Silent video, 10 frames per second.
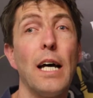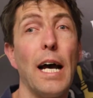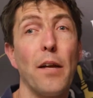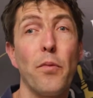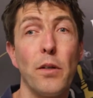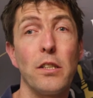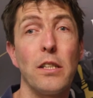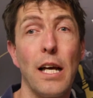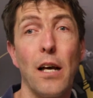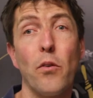At
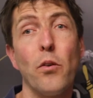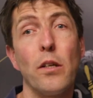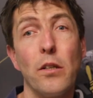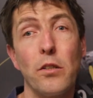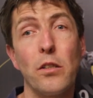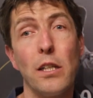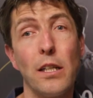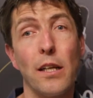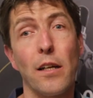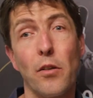first now you
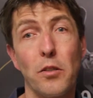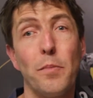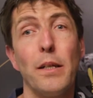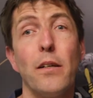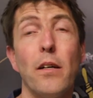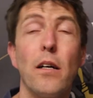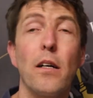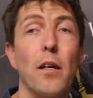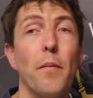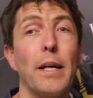see that there is beer
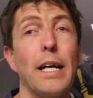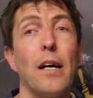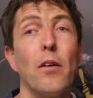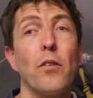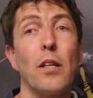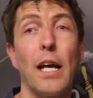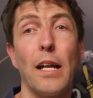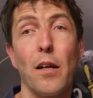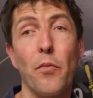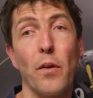coming out
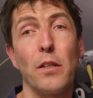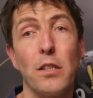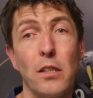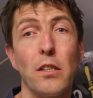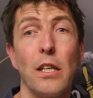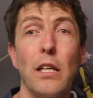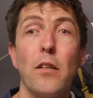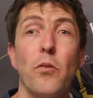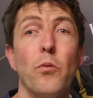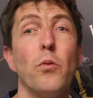and that flushes
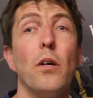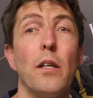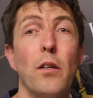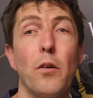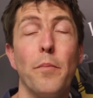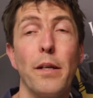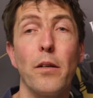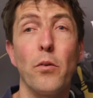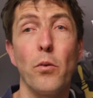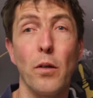into your
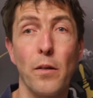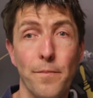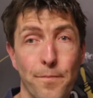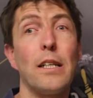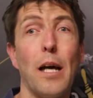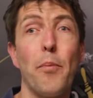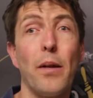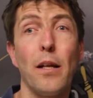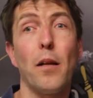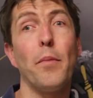beer cooler. Tap a
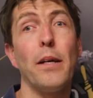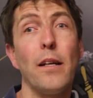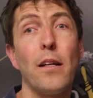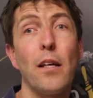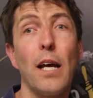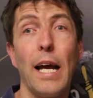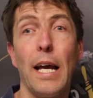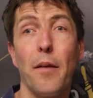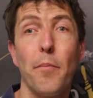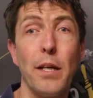little bit
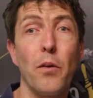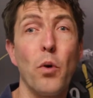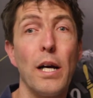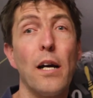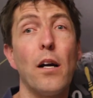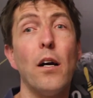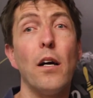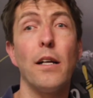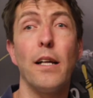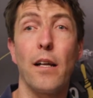and be
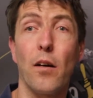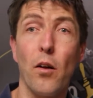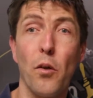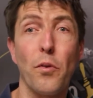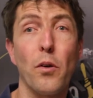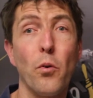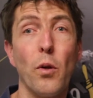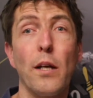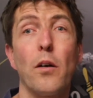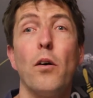aware that all of the
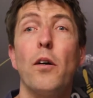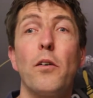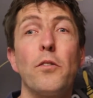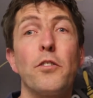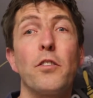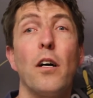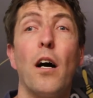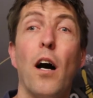cooling coils